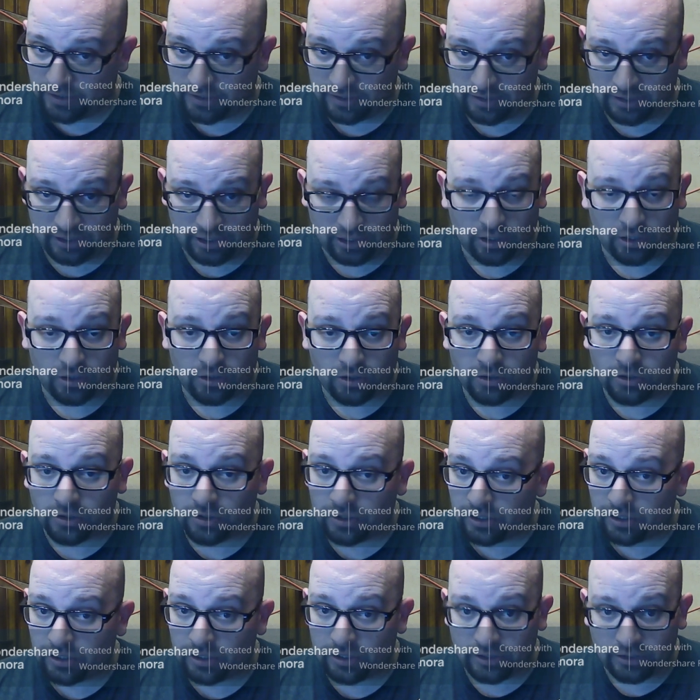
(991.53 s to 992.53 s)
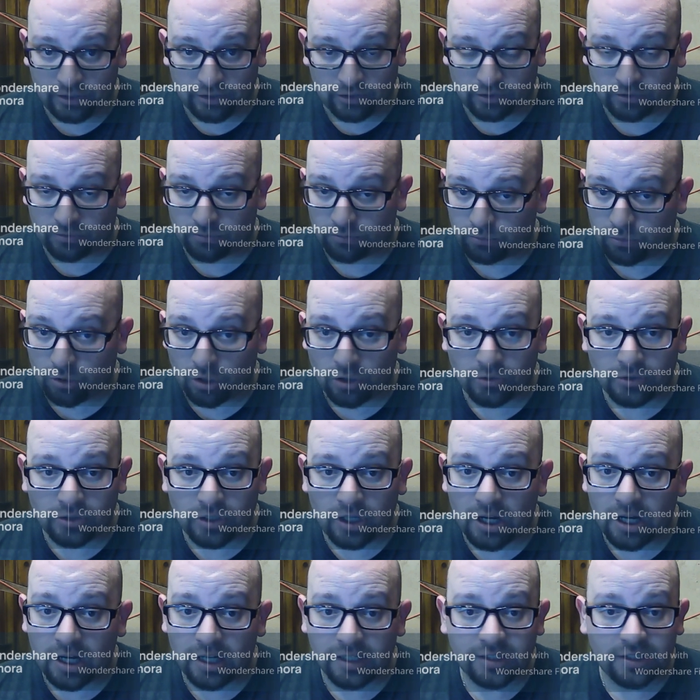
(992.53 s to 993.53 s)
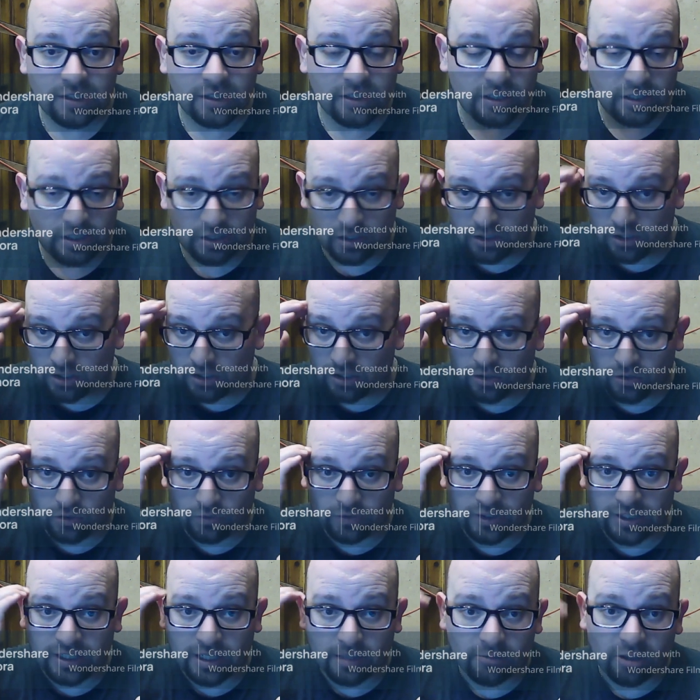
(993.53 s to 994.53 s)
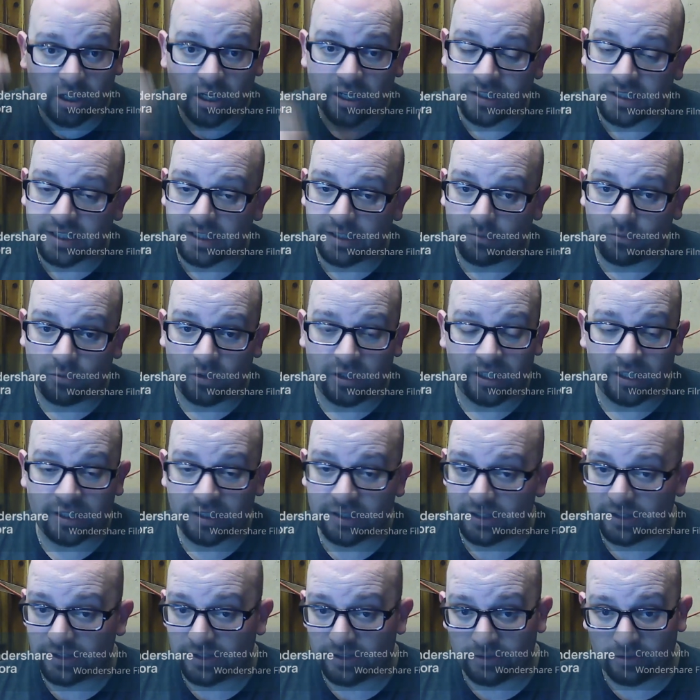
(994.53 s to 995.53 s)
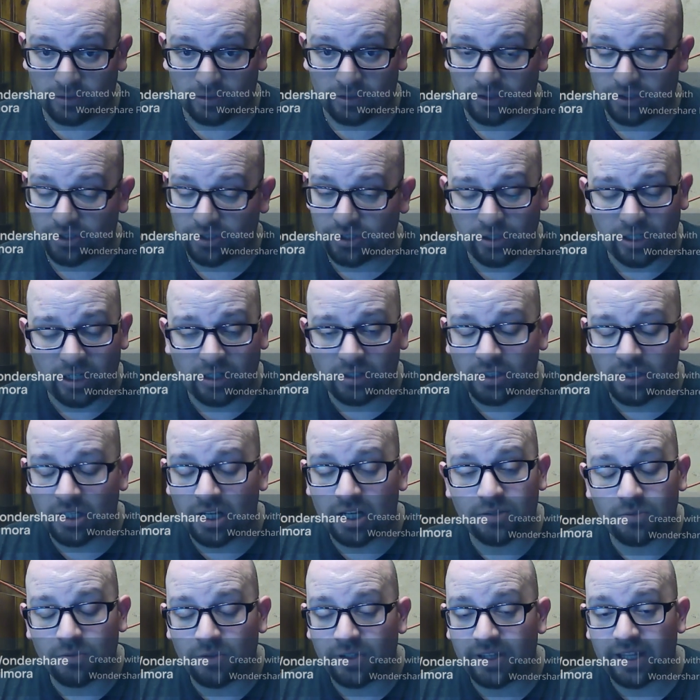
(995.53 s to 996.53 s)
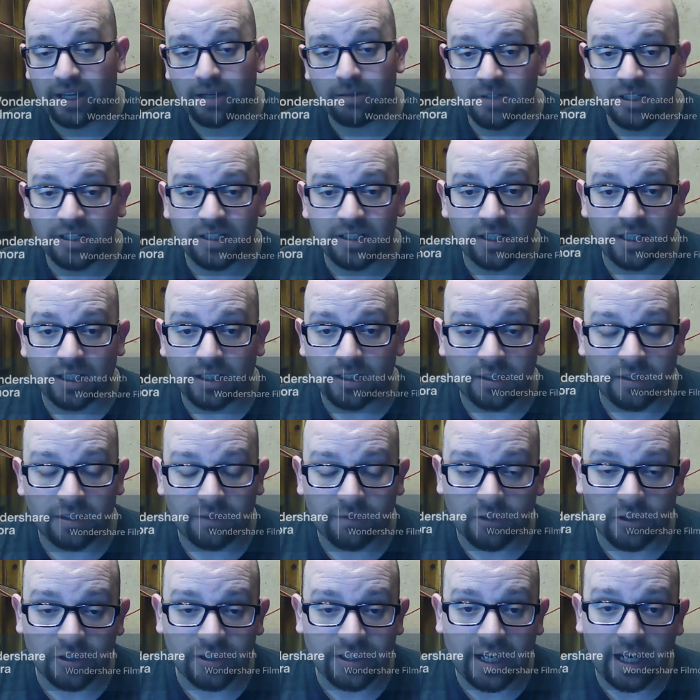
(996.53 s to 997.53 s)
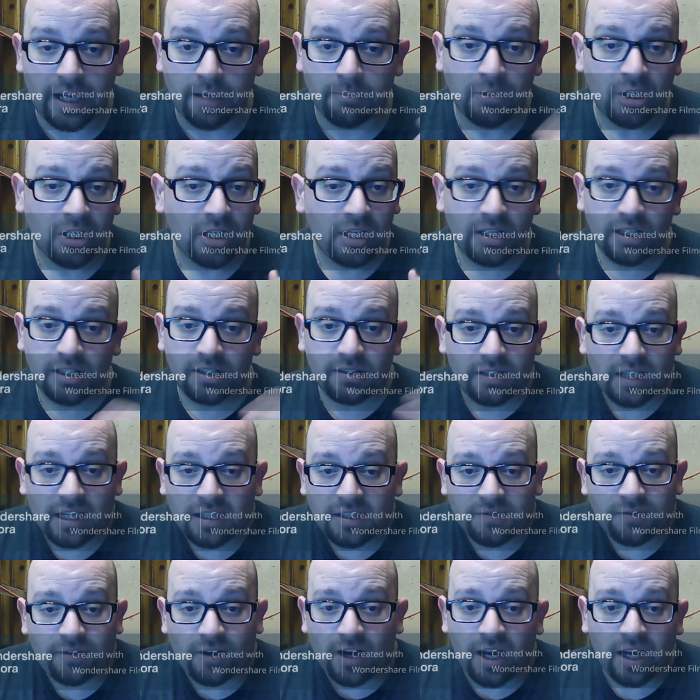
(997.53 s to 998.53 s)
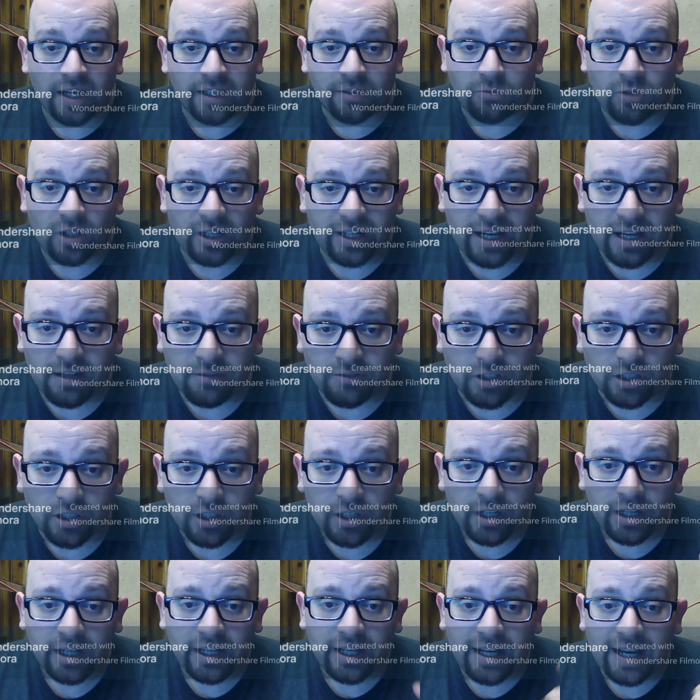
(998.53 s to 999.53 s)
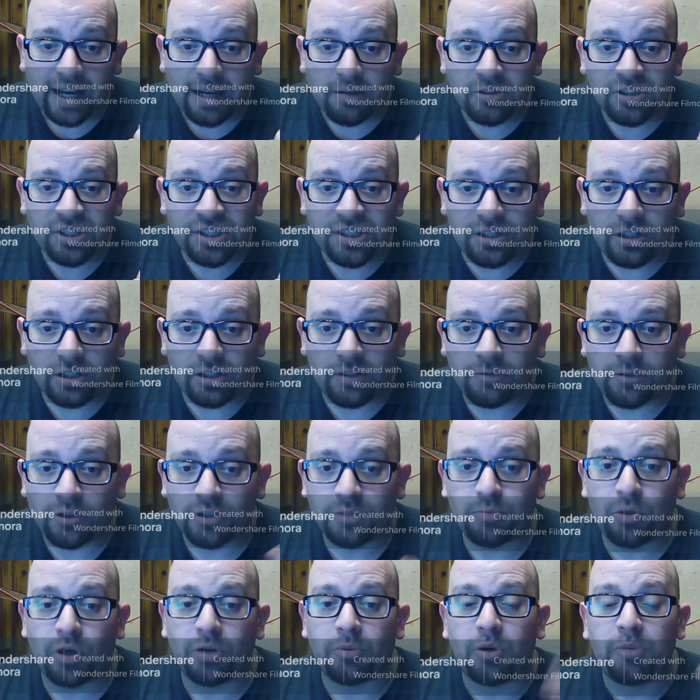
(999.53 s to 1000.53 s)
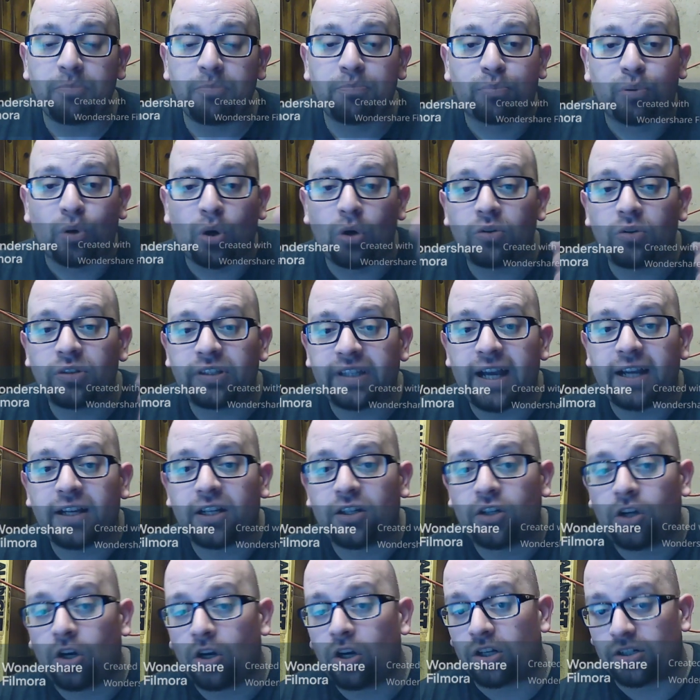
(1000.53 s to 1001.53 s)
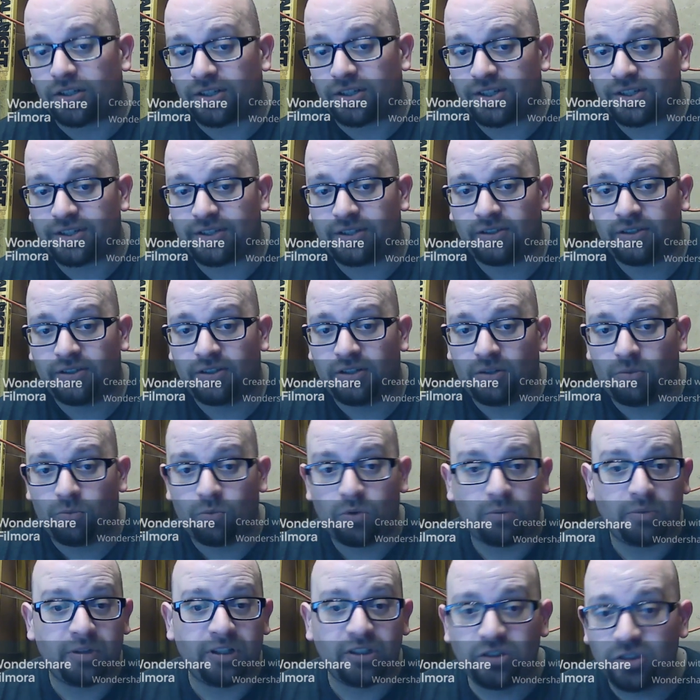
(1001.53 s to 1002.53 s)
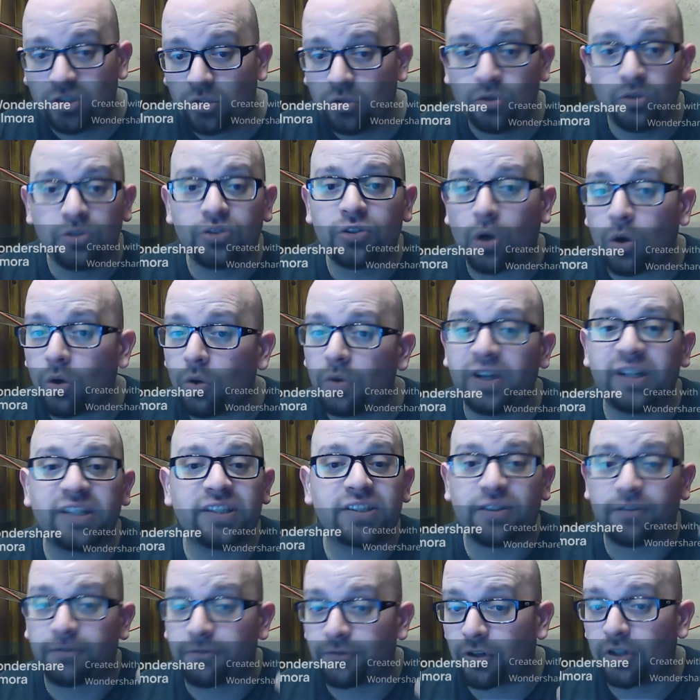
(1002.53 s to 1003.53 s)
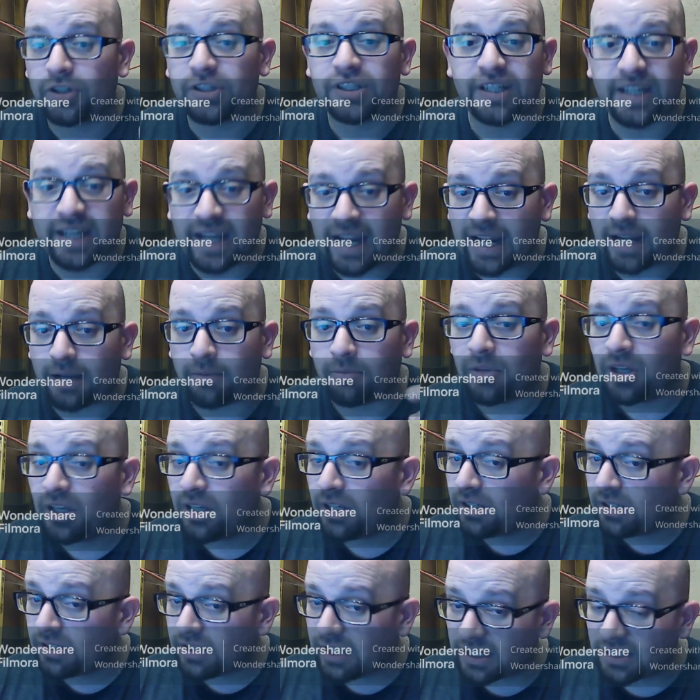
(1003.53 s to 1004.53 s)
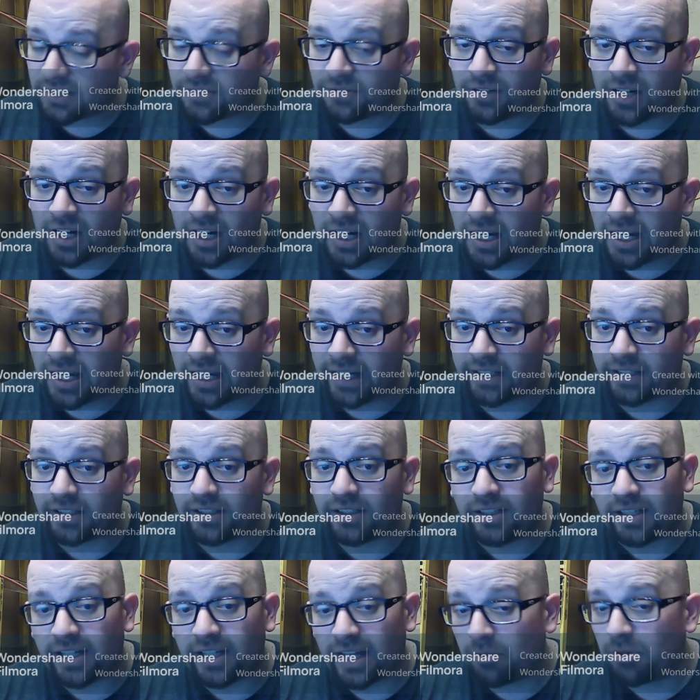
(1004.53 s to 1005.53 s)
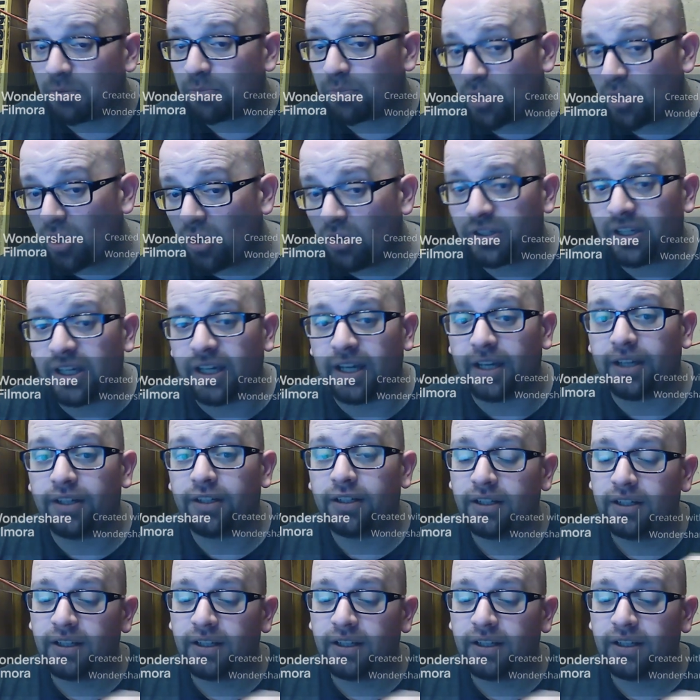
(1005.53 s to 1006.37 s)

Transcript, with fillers: you know, your road loss, overtime loss with, or shootout loss with Edmonton in the first game. That's fine, whatever. That was still the first point. We broke that curse where we lose always the first game. That's fine. Now we broke it.